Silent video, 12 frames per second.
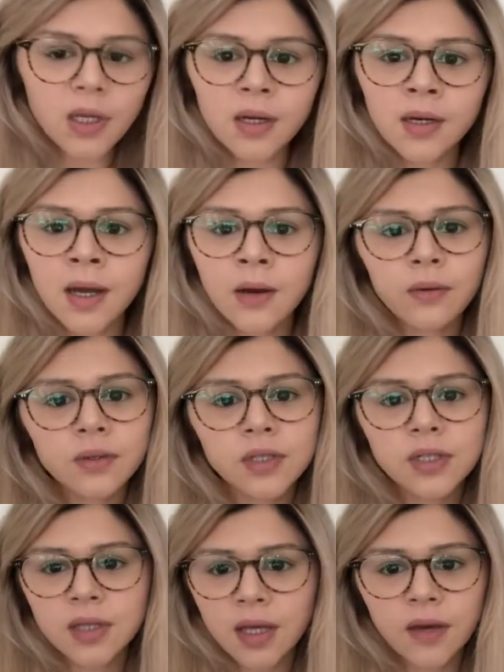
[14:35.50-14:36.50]
Now,
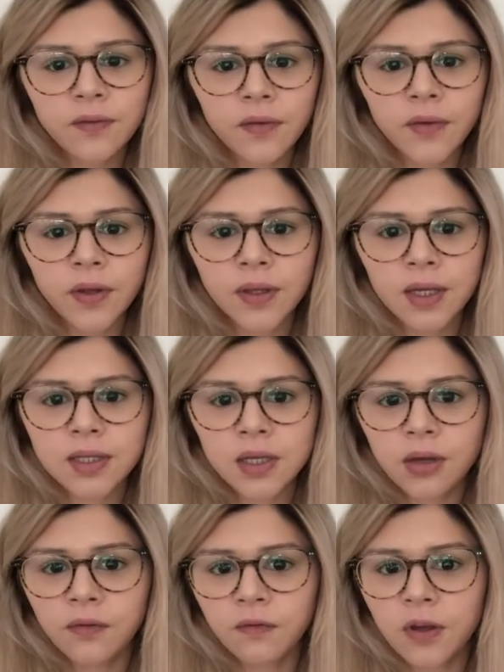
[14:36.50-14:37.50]
just think of a few things that
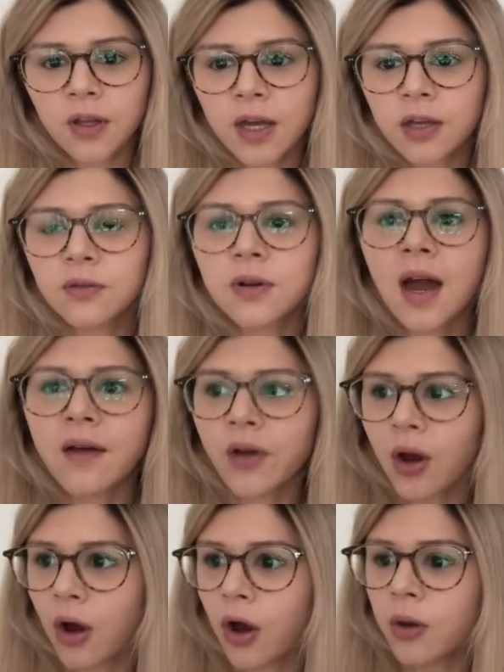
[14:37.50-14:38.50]
you feel like you'd have
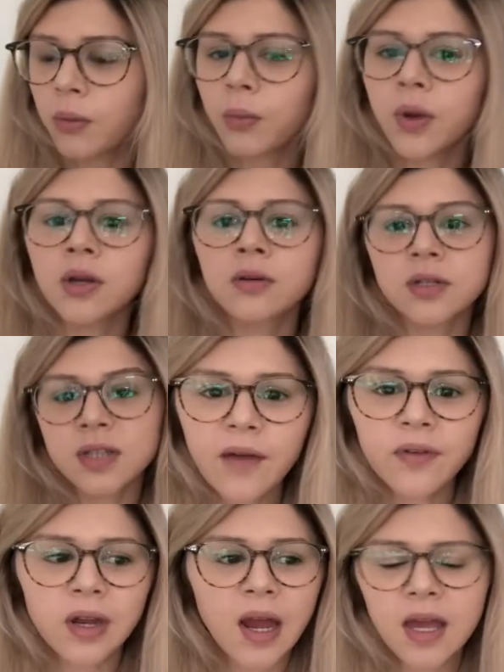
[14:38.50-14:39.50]
at home when you're just
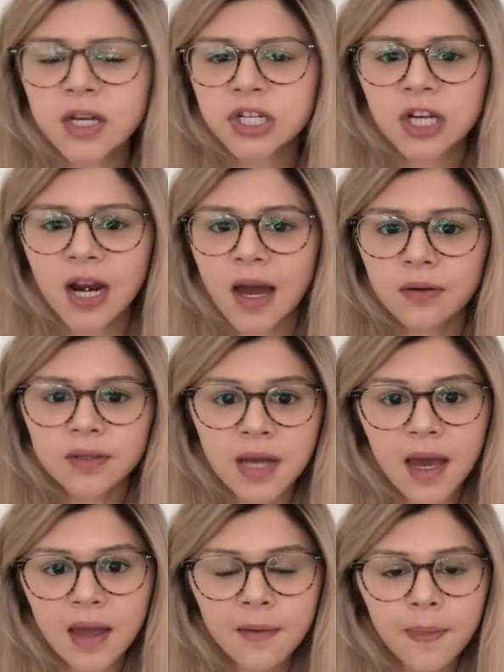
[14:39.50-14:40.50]
having like a chill out
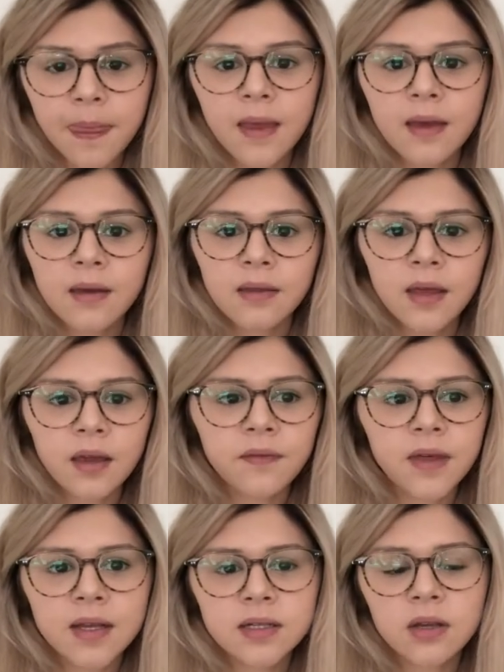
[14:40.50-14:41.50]
day. Think of
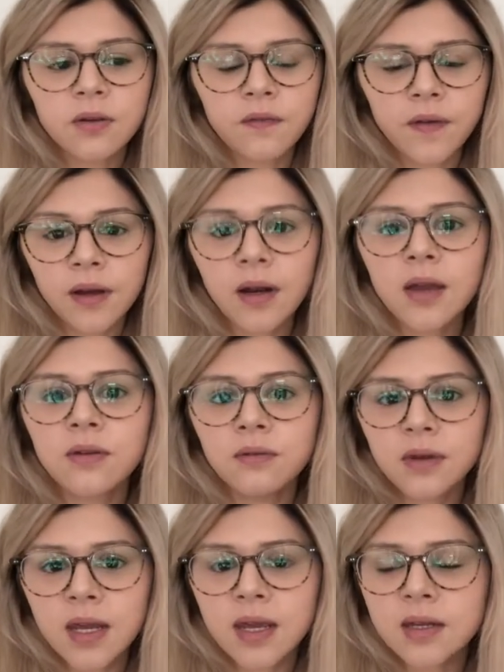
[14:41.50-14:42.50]
things that you'd feel like you
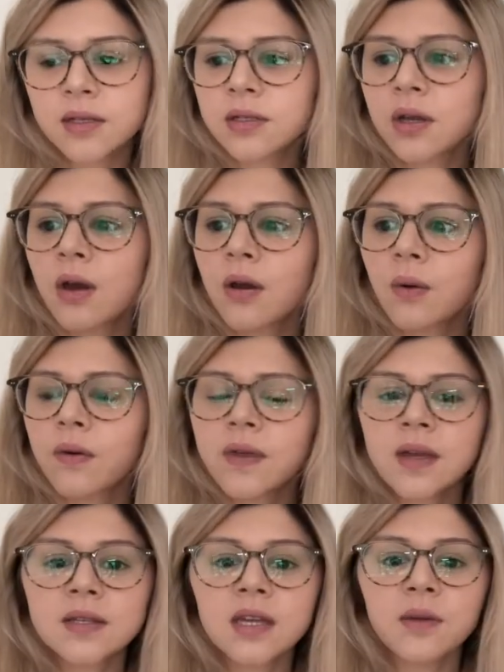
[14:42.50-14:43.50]
need, so
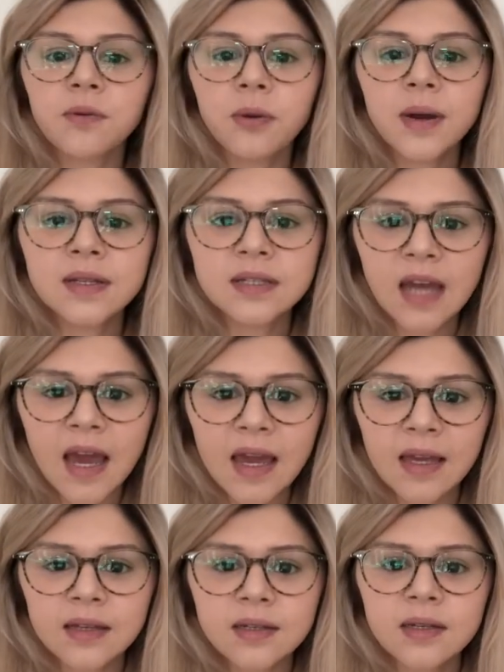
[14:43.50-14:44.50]
things to keep you
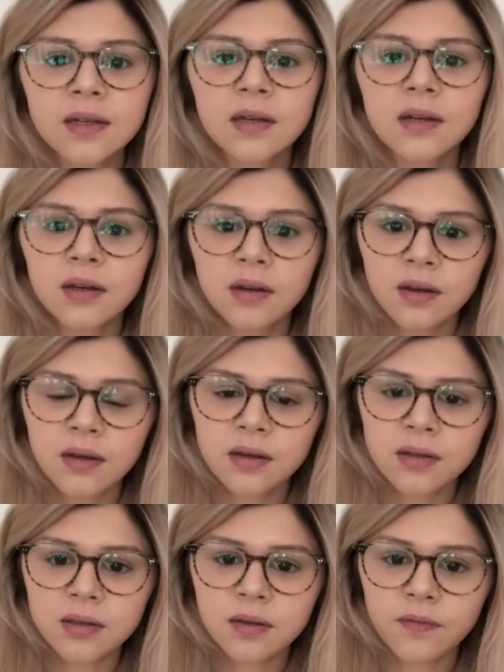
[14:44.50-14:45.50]
entertained.
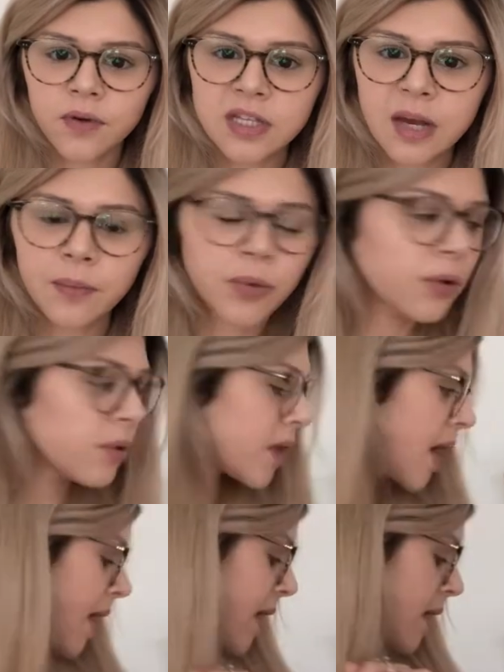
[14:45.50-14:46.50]
For example,
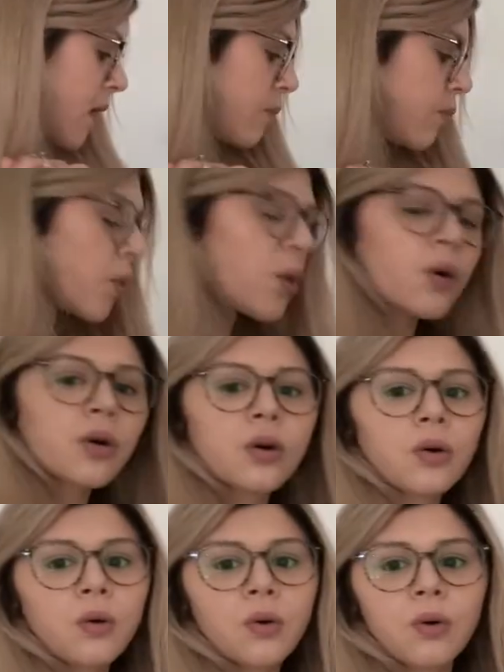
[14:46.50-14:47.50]
a
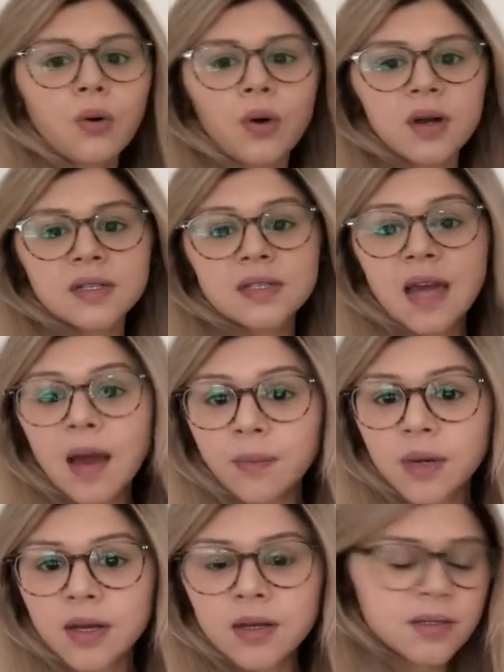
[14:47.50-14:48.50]
book or a
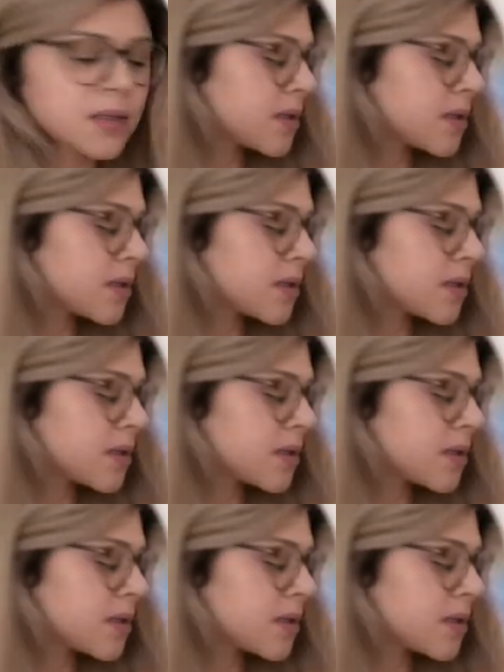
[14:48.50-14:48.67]
tablet.